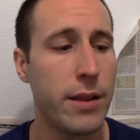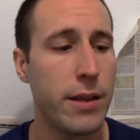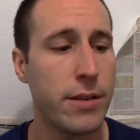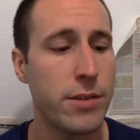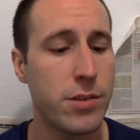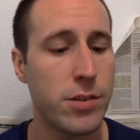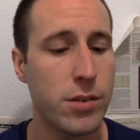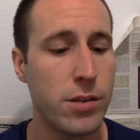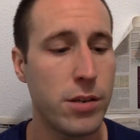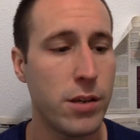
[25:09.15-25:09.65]

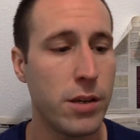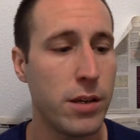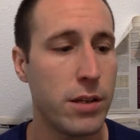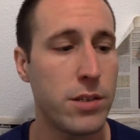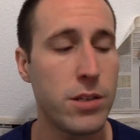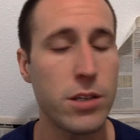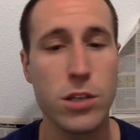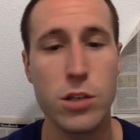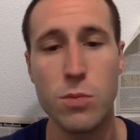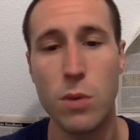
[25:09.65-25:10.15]
It's
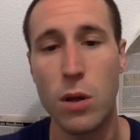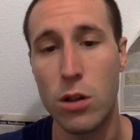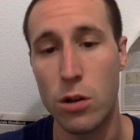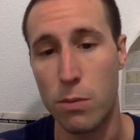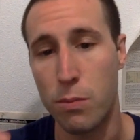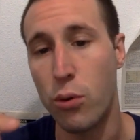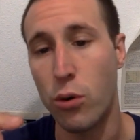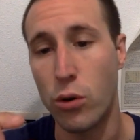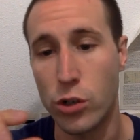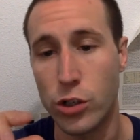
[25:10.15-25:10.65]
a smaller
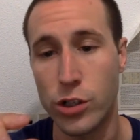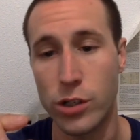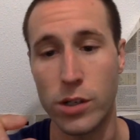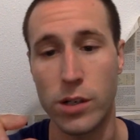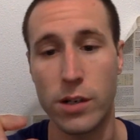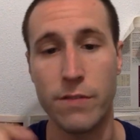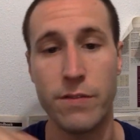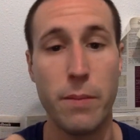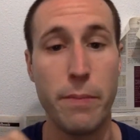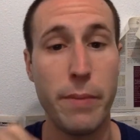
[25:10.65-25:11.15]
portion
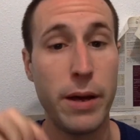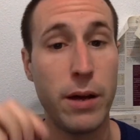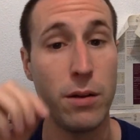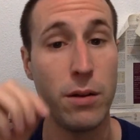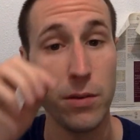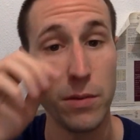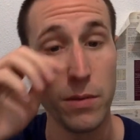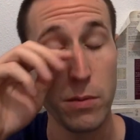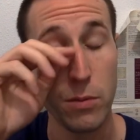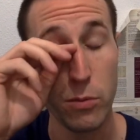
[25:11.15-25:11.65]
of the
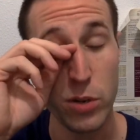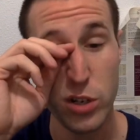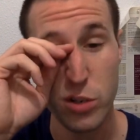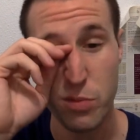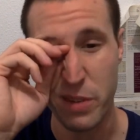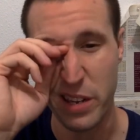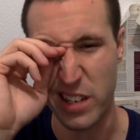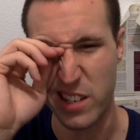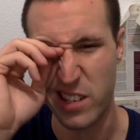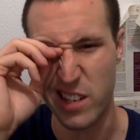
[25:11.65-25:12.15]
pelt, which
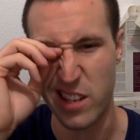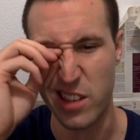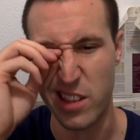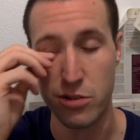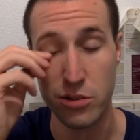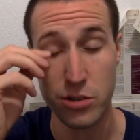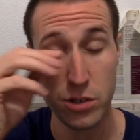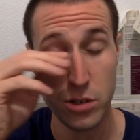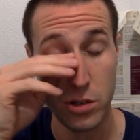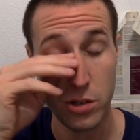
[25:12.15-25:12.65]
means that
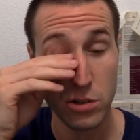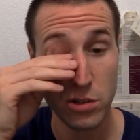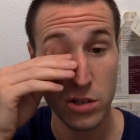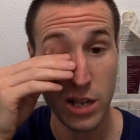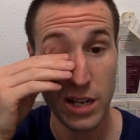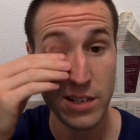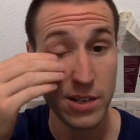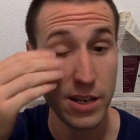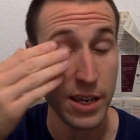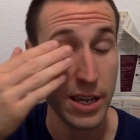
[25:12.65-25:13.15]
there's
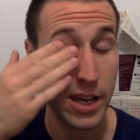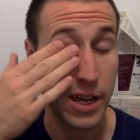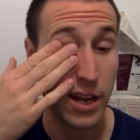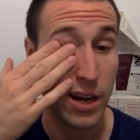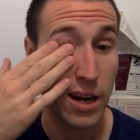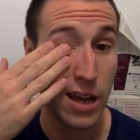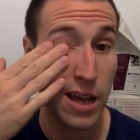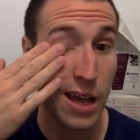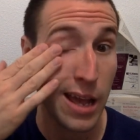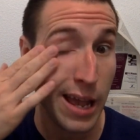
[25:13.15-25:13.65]
less to get,
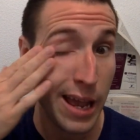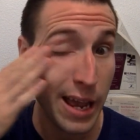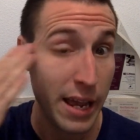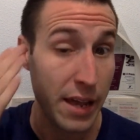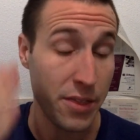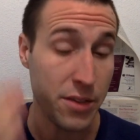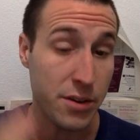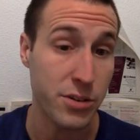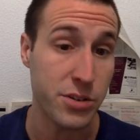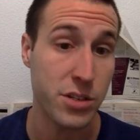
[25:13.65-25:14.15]

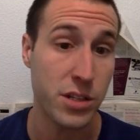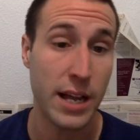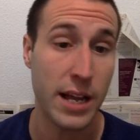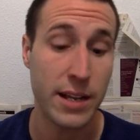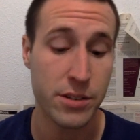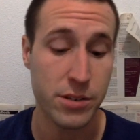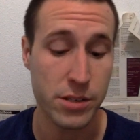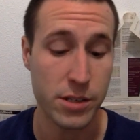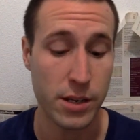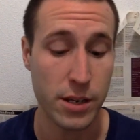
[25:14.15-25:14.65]
and there's
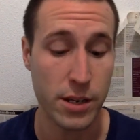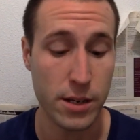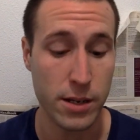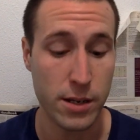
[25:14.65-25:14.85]
less.